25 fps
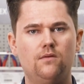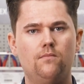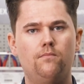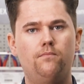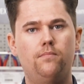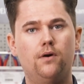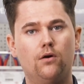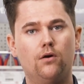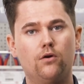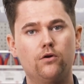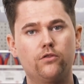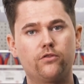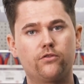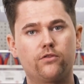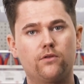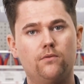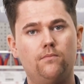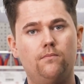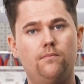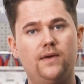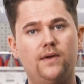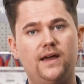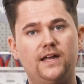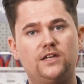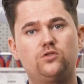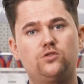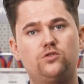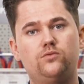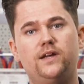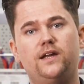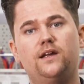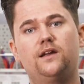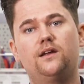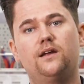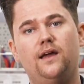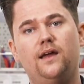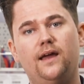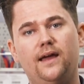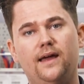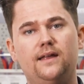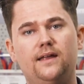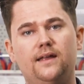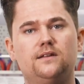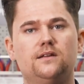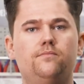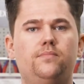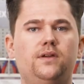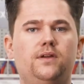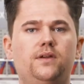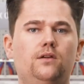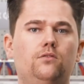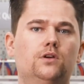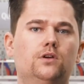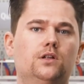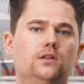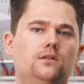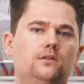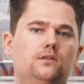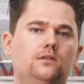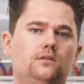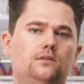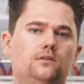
both metric and imperial.